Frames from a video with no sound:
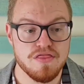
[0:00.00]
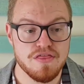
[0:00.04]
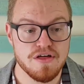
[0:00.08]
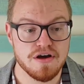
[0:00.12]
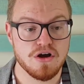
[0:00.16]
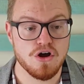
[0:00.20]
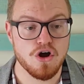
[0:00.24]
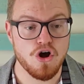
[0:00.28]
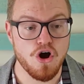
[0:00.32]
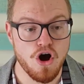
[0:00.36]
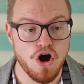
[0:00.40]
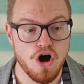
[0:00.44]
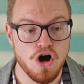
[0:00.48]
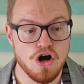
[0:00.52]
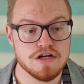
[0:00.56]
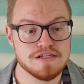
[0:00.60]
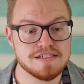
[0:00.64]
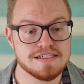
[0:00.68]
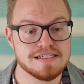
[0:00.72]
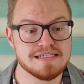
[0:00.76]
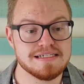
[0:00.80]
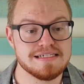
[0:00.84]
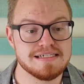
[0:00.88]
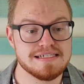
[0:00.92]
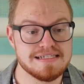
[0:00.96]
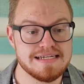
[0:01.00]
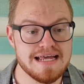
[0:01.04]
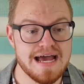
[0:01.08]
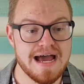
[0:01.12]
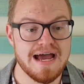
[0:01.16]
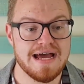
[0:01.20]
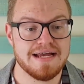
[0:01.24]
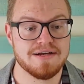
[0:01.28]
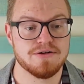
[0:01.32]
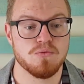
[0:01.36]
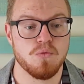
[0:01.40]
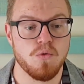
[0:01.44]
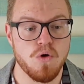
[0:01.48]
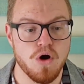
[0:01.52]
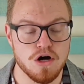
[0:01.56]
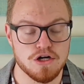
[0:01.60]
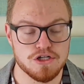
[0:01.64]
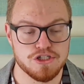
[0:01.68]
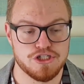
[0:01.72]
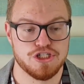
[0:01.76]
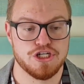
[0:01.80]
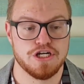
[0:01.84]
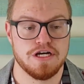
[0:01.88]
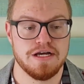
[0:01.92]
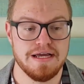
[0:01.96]
the guards stand
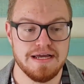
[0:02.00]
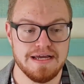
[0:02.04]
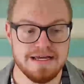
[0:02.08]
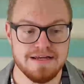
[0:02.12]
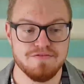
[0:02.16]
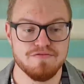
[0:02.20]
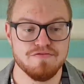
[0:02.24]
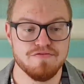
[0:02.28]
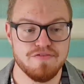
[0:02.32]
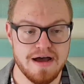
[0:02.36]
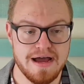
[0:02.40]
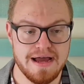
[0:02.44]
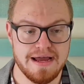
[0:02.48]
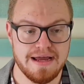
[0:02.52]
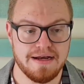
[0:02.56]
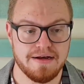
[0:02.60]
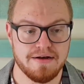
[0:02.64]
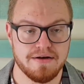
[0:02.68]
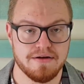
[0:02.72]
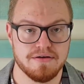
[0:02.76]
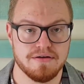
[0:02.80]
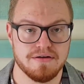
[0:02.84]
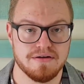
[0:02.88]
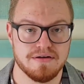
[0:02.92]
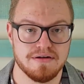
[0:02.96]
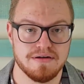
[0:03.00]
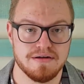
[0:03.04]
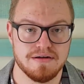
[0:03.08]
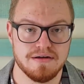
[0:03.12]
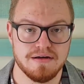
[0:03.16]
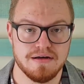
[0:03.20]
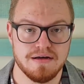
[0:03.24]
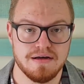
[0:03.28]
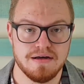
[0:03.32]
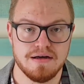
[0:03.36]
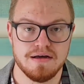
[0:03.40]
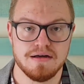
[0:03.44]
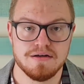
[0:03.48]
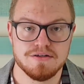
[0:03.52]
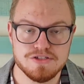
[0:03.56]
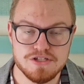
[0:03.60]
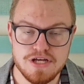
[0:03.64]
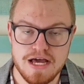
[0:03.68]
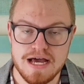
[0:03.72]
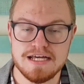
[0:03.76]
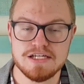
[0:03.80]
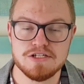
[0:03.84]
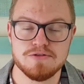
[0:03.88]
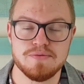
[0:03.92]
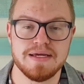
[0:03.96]
watch in vain.
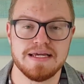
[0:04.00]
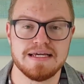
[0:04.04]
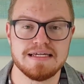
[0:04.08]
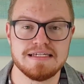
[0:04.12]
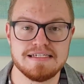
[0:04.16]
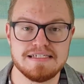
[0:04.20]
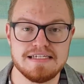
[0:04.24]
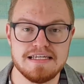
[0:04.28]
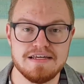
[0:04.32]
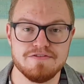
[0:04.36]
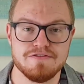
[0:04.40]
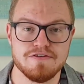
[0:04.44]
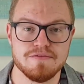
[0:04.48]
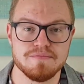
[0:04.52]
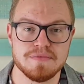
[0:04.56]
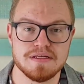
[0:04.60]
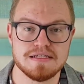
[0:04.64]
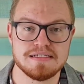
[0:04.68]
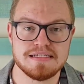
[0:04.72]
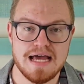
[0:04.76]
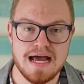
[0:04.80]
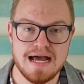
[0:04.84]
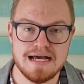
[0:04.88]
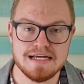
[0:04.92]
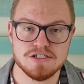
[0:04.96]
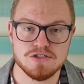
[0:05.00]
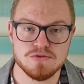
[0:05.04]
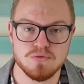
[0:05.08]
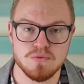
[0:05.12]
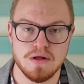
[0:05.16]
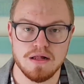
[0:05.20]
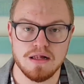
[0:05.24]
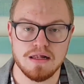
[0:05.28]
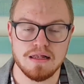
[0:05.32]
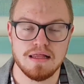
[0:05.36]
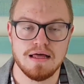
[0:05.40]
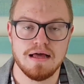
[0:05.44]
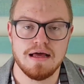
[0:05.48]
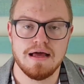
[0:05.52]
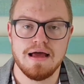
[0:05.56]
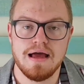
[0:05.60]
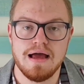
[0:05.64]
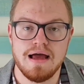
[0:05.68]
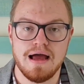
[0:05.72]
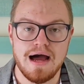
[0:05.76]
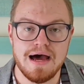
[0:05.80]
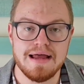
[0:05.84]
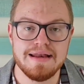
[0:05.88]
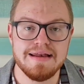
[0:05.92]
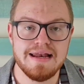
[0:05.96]
So, as we can see from this as well,
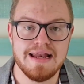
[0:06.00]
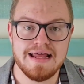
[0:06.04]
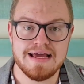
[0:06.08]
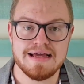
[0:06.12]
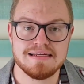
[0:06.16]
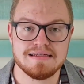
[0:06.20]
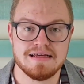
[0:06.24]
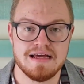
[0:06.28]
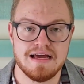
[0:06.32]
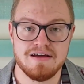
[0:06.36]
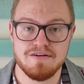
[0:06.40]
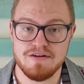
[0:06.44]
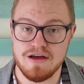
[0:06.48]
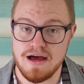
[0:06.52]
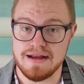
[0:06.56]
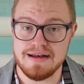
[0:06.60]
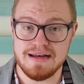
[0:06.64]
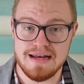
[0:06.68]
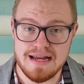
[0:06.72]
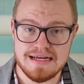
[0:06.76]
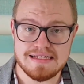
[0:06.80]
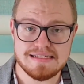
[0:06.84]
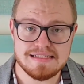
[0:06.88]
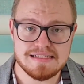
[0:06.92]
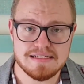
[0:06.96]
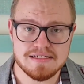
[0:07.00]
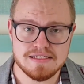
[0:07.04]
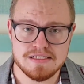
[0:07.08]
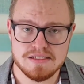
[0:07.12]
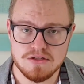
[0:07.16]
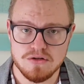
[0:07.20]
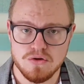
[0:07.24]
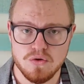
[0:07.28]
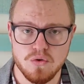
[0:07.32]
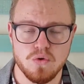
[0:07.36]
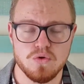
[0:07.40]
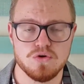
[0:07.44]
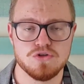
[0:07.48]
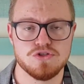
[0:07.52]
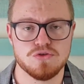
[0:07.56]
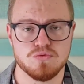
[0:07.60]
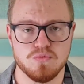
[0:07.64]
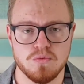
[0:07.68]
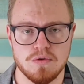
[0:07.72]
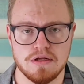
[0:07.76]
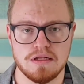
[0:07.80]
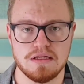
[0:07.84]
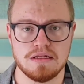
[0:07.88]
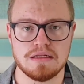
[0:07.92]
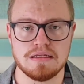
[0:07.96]
unless, eh, unless it's the
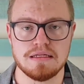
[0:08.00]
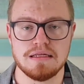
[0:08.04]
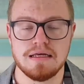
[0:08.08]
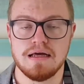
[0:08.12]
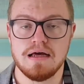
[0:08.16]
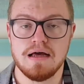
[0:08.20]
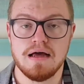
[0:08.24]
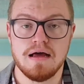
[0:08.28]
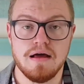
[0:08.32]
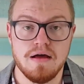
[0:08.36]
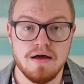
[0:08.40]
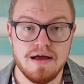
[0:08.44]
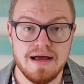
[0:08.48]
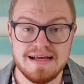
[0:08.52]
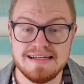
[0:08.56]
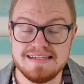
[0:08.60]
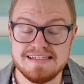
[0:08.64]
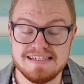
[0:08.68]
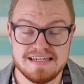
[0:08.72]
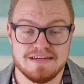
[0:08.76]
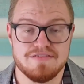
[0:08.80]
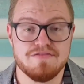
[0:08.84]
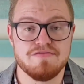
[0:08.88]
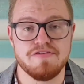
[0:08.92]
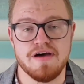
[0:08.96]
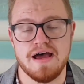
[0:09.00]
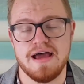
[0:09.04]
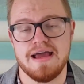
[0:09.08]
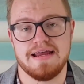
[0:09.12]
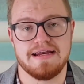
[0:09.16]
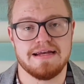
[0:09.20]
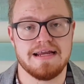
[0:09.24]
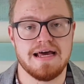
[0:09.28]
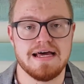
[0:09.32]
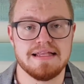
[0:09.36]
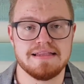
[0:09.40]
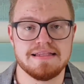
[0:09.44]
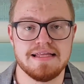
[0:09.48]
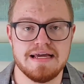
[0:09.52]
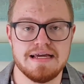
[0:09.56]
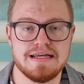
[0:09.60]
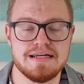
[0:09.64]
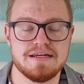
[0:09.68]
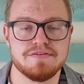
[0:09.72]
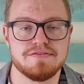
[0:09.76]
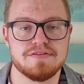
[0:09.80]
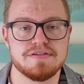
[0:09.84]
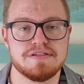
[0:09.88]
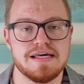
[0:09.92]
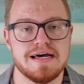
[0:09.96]
Lord's will, it's in vain at the
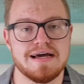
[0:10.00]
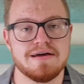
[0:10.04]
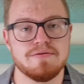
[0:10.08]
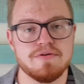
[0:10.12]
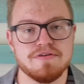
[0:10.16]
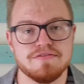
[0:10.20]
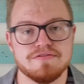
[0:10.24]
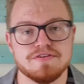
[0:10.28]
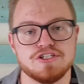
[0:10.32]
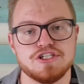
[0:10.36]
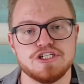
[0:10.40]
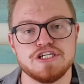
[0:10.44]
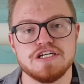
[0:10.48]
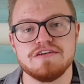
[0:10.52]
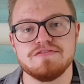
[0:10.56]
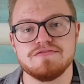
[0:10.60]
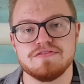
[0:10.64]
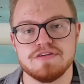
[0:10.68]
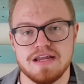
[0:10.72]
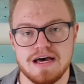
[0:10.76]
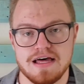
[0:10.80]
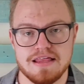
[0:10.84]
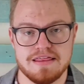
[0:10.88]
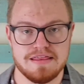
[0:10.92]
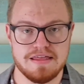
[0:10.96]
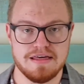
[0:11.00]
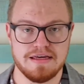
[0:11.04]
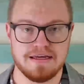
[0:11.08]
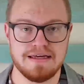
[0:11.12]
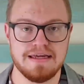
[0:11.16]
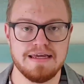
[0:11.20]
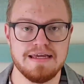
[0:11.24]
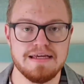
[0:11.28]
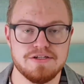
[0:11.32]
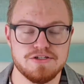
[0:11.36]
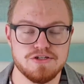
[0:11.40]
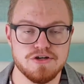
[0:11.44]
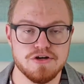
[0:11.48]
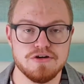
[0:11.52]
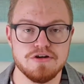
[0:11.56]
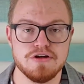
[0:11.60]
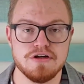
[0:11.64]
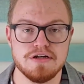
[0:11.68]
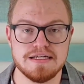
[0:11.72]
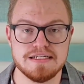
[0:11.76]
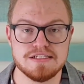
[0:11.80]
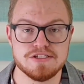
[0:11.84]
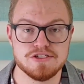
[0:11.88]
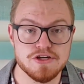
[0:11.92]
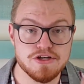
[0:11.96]
end of the day. We've achieved nothing
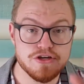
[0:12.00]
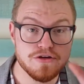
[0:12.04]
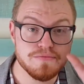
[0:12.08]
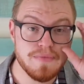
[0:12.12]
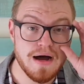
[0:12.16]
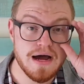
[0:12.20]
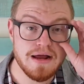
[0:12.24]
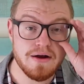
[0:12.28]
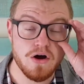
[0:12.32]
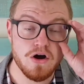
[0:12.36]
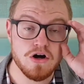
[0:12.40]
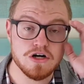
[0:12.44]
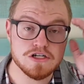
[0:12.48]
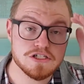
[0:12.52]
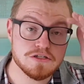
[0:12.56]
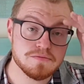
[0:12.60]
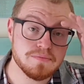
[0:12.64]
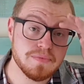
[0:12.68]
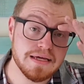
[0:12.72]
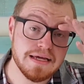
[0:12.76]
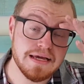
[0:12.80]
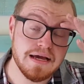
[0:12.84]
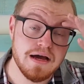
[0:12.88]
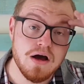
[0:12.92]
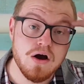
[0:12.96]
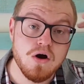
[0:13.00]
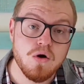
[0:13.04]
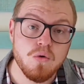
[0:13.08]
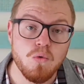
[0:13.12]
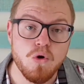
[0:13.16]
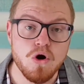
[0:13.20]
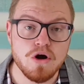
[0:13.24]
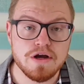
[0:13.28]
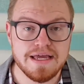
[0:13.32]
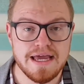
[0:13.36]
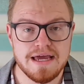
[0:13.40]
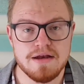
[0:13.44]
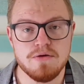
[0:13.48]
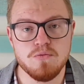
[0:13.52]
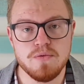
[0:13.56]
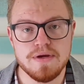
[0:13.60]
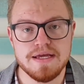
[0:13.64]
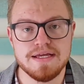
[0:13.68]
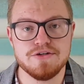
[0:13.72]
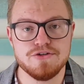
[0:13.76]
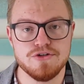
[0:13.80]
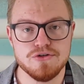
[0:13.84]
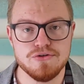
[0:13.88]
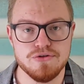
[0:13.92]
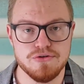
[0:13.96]
eternally. So, you might ask me, what can
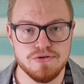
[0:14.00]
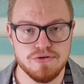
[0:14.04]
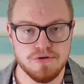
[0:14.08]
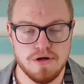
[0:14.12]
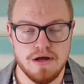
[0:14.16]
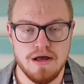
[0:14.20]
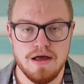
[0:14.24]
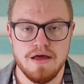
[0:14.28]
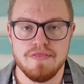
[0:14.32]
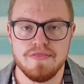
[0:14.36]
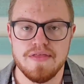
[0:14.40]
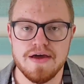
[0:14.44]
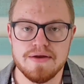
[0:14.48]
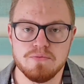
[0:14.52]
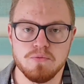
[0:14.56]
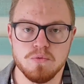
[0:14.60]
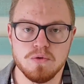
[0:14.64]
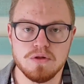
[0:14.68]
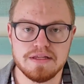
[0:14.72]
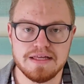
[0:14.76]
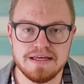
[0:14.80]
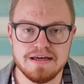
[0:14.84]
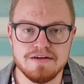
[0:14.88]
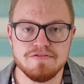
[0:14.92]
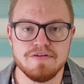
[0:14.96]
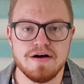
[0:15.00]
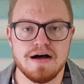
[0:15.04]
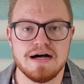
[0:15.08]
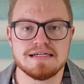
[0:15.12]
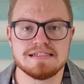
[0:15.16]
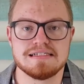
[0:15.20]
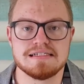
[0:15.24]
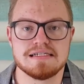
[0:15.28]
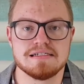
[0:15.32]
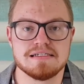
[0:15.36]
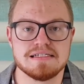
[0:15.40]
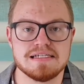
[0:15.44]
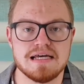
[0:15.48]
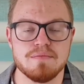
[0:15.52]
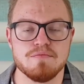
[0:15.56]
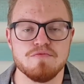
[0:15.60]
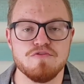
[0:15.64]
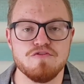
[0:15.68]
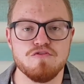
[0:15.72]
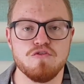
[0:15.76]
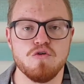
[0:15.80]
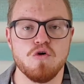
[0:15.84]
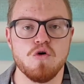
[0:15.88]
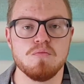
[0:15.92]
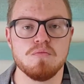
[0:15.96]
we do that will give us
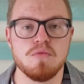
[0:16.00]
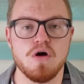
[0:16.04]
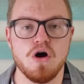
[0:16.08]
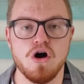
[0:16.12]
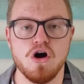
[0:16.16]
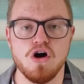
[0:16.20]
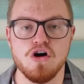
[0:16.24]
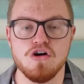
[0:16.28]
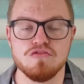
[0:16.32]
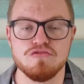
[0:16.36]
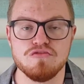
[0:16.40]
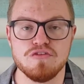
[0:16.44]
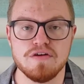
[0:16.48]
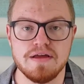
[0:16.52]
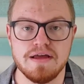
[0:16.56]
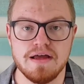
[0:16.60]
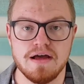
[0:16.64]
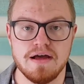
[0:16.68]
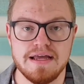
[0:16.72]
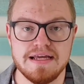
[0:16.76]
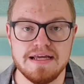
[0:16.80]
some form of